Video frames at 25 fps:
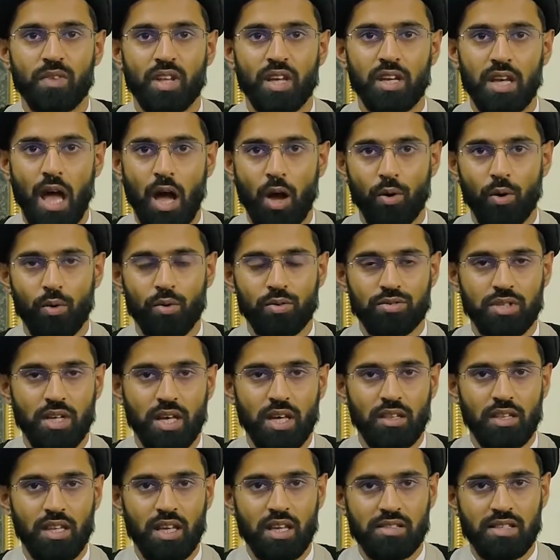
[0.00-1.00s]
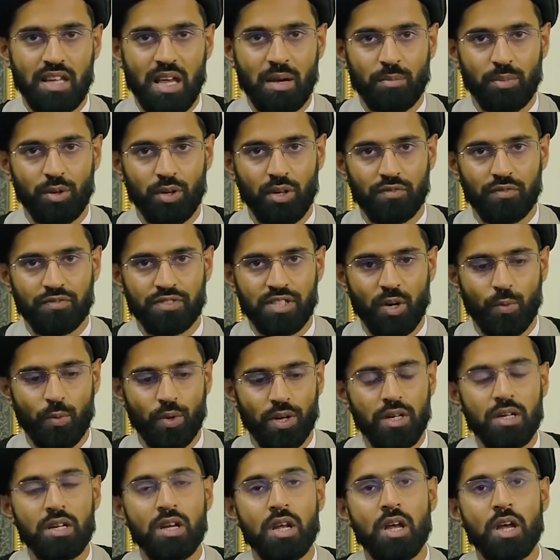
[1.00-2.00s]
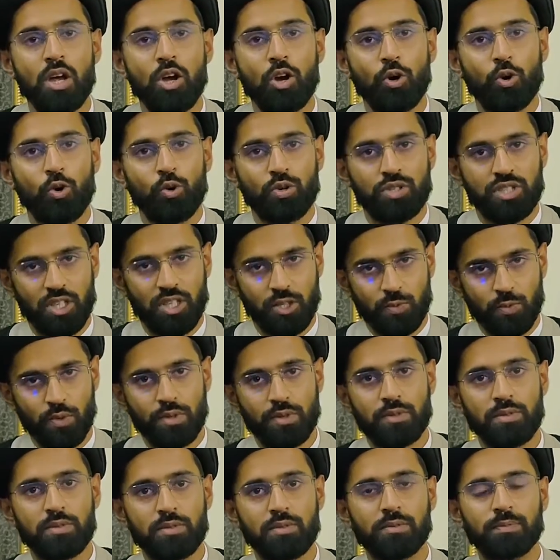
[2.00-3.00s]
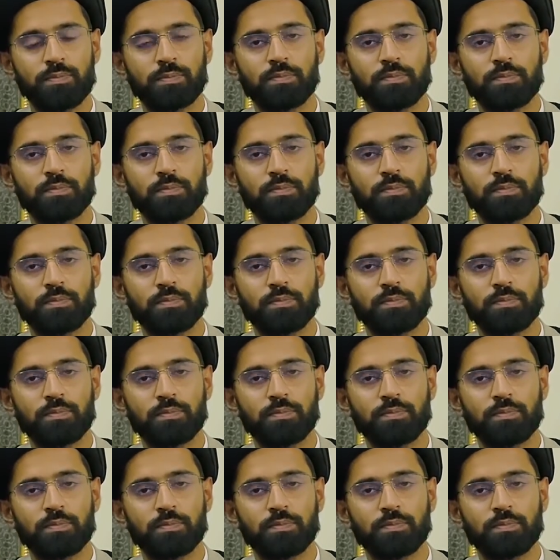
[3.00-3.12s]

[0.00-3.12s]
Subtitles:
Now, take the example of someone who did wudu,